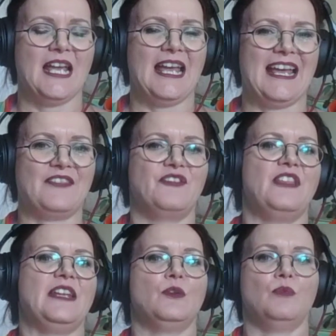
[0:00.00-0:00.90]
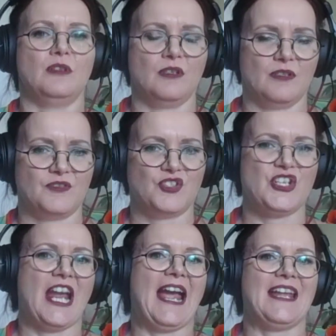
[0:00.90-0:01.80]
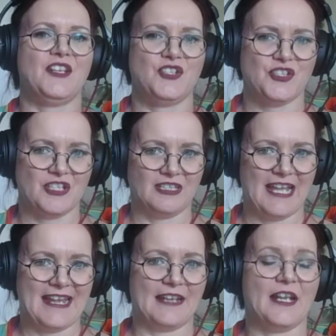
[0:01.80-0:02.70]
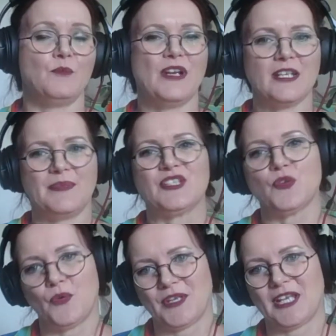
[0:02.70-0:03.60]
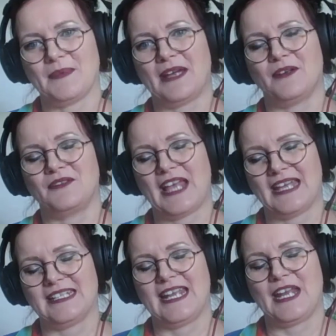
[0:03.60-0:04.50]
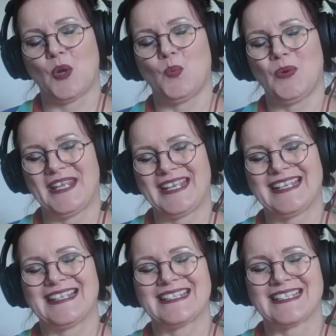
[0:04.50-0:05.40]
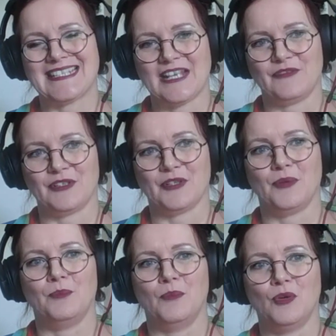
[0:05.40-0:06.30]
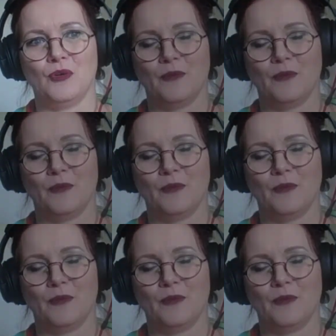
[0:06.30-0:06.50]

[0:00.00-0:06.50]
and then it will change the layout, and we're going to be talking about that in week 7 more.